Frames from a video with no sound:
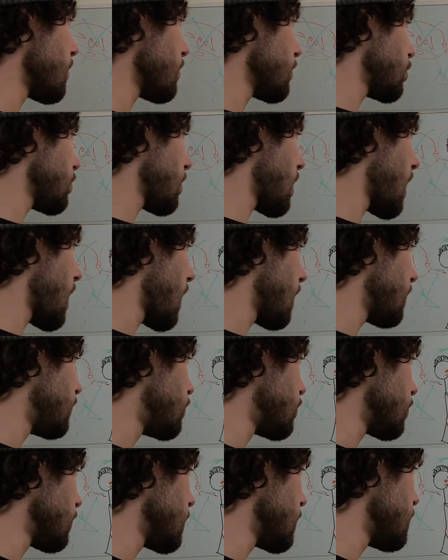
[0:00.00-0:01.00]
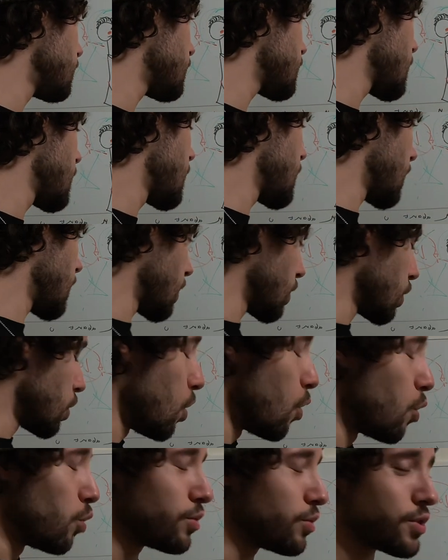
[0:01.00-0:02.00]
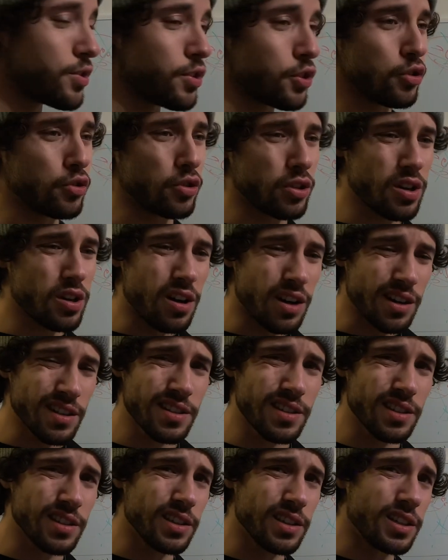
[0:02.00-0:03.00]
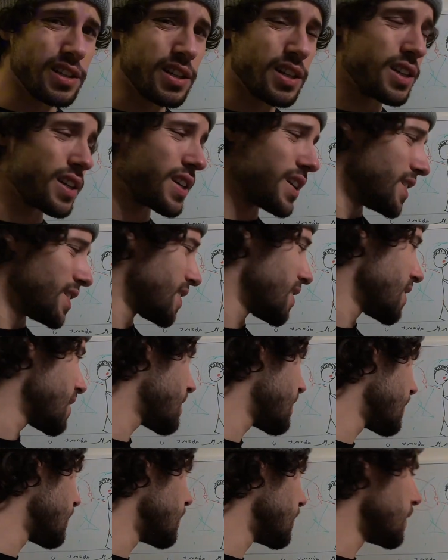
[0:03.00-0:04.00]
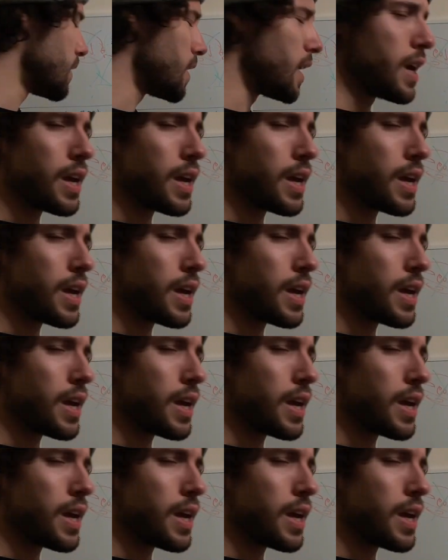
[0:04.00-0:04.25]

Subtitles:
You have dreams and goals that you're constantly and consistently